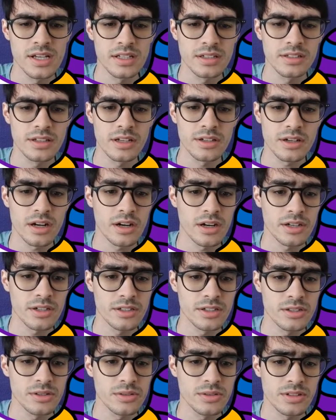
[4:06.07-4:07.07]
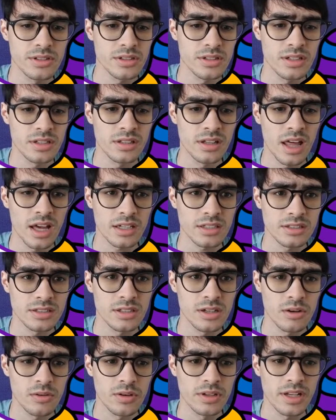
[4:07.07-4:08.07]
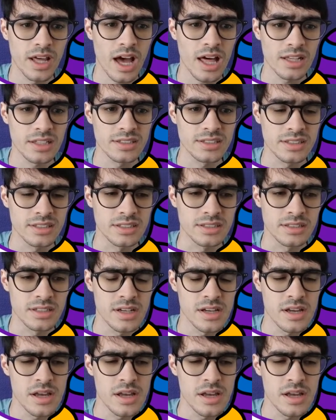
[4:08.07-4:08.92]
that are used in lexical analysis,